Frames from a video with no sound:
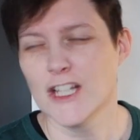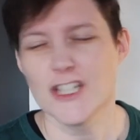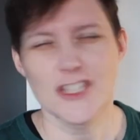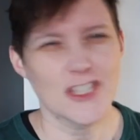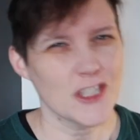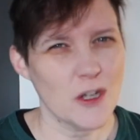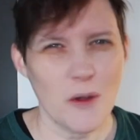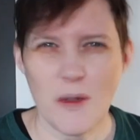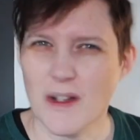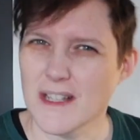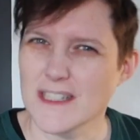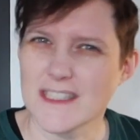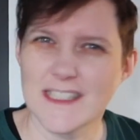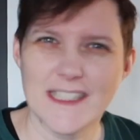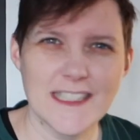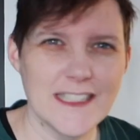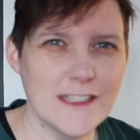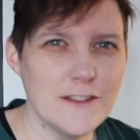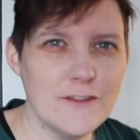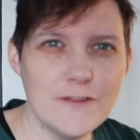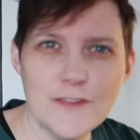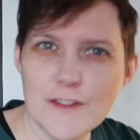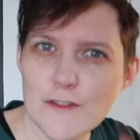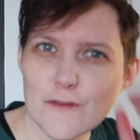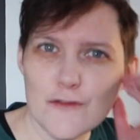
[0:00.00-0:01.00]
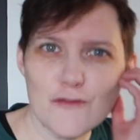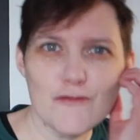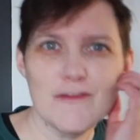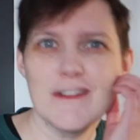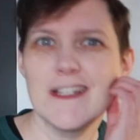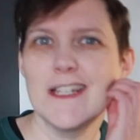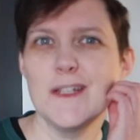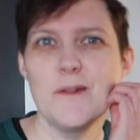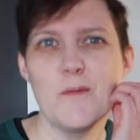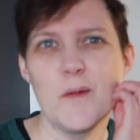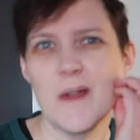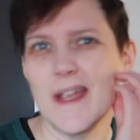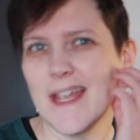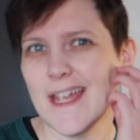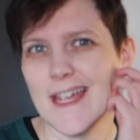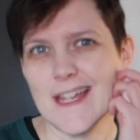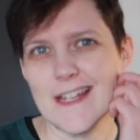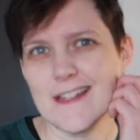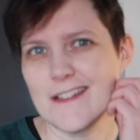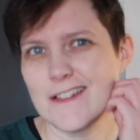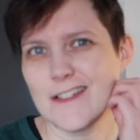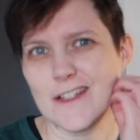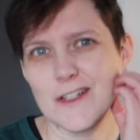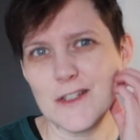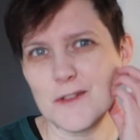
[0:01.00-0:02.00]
So it still feels really
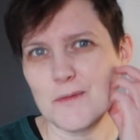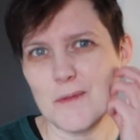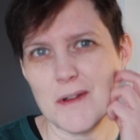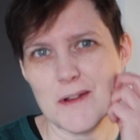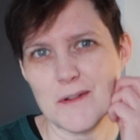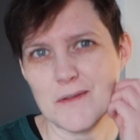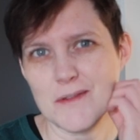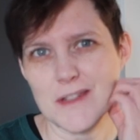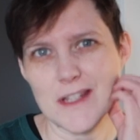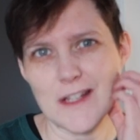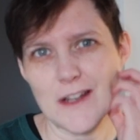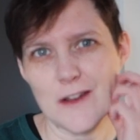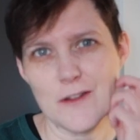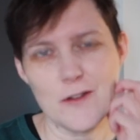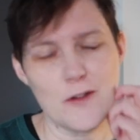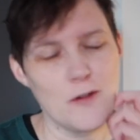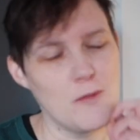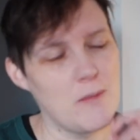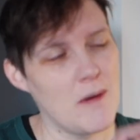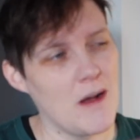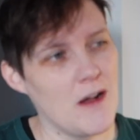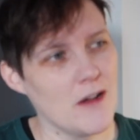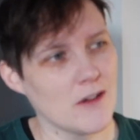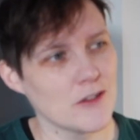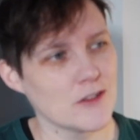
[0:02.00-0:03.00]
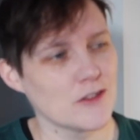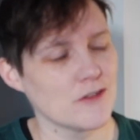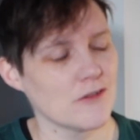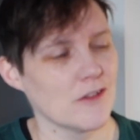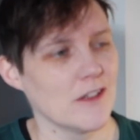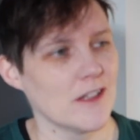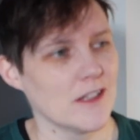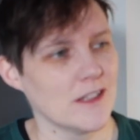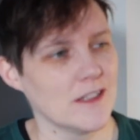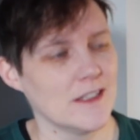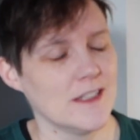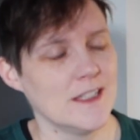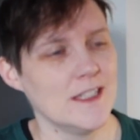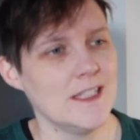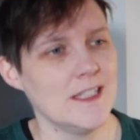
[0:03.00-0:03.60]
weird because when I was in local pastorate,